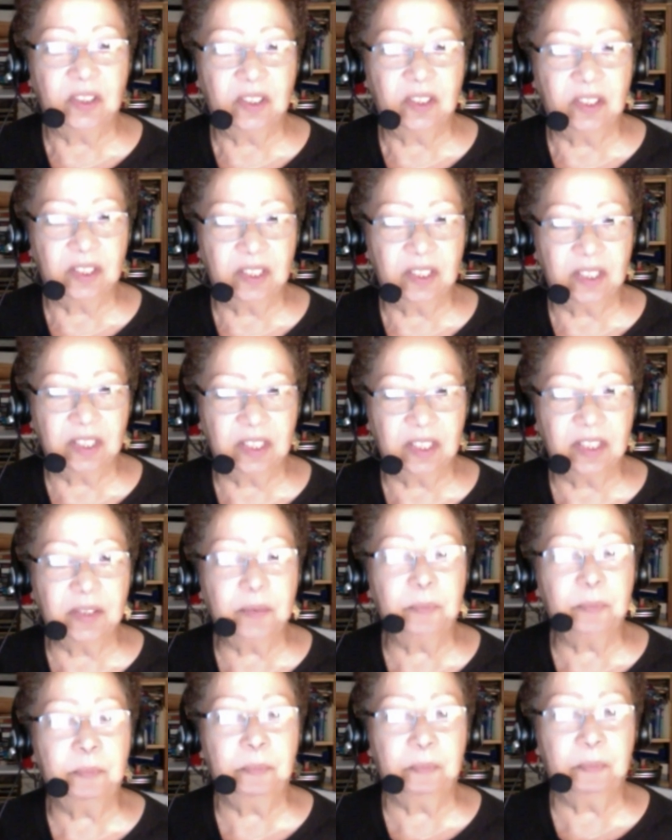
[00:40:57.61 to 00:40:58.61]
Anyway,
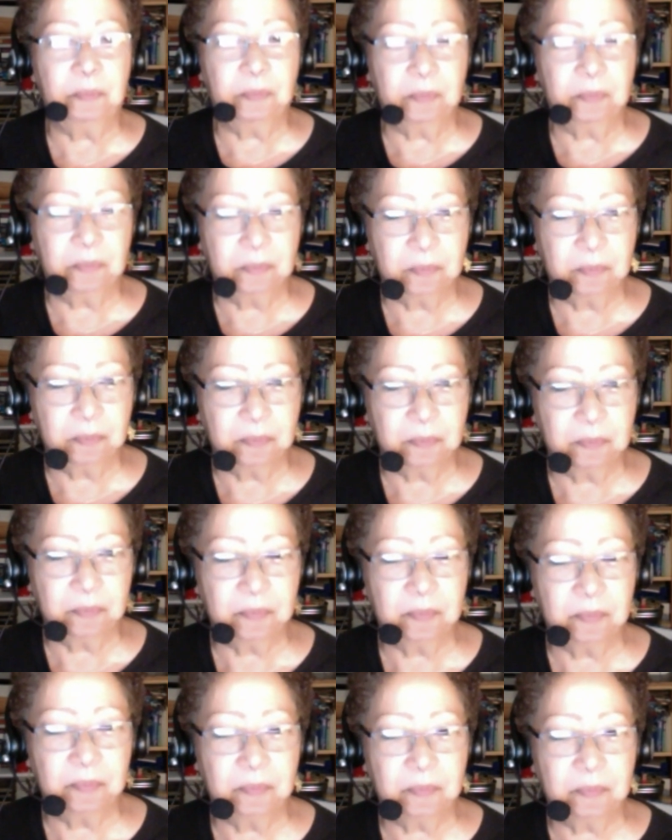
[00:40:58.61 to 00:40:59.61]
I grabbed the
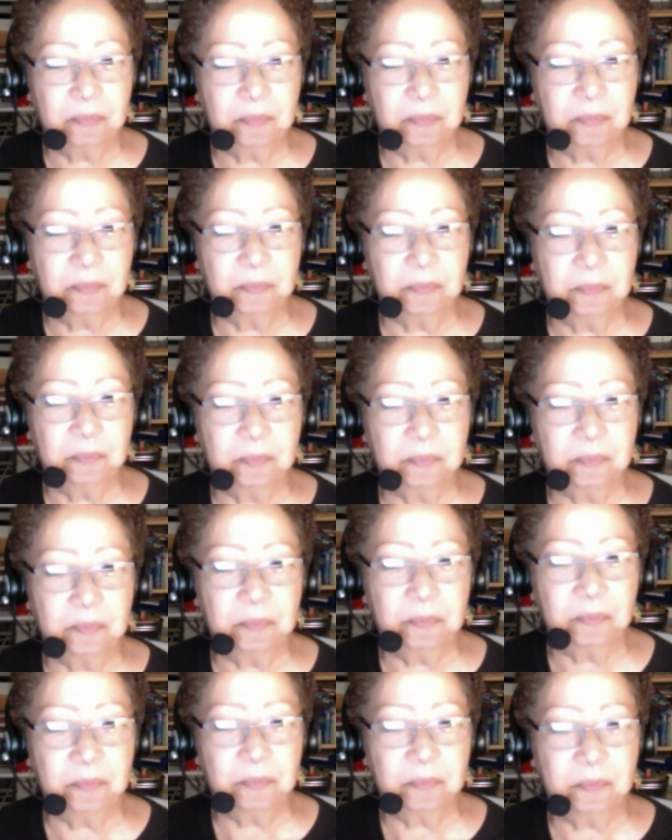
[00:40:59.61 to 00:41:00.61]
kid and say,
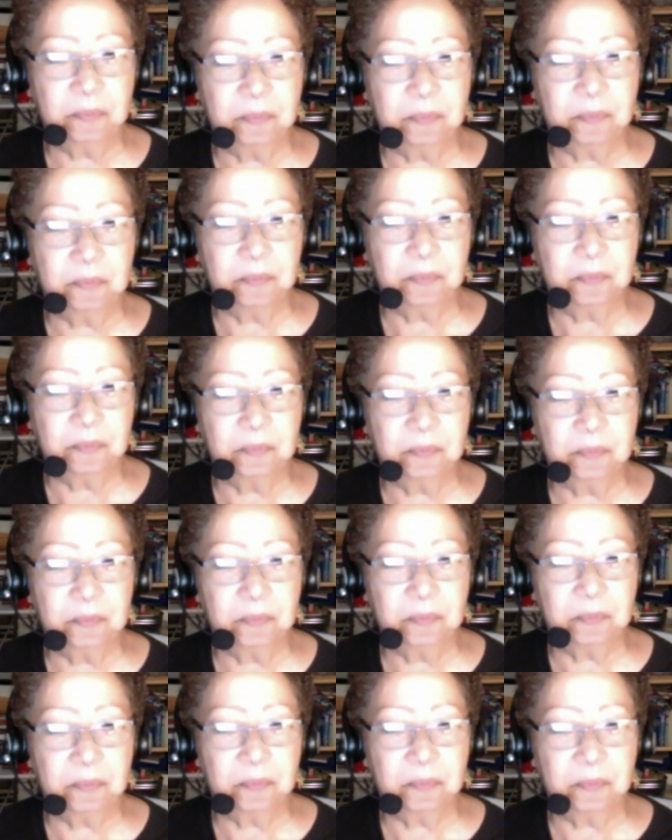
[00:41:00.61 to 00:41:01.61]
okay, well, let's make
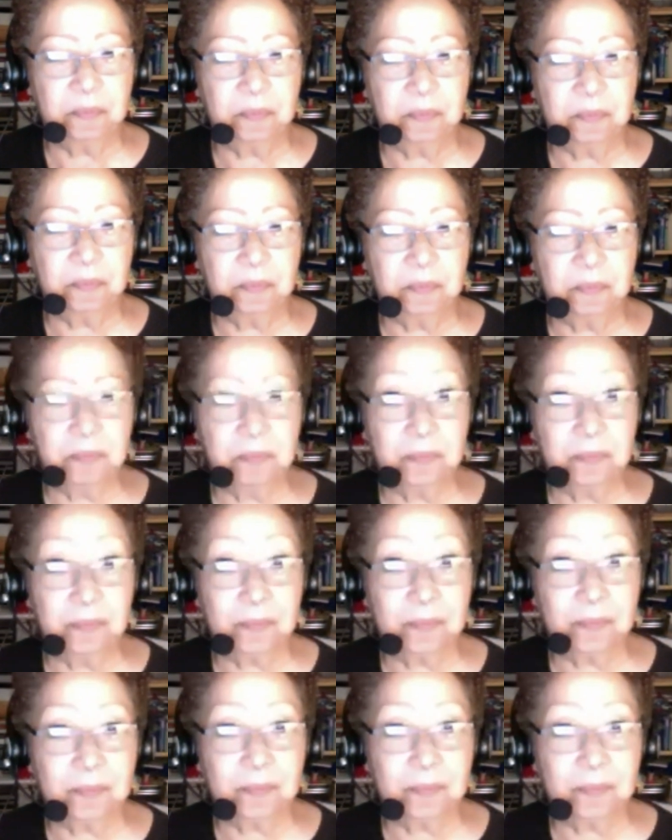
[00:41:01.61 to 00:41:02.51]
us some of these, and we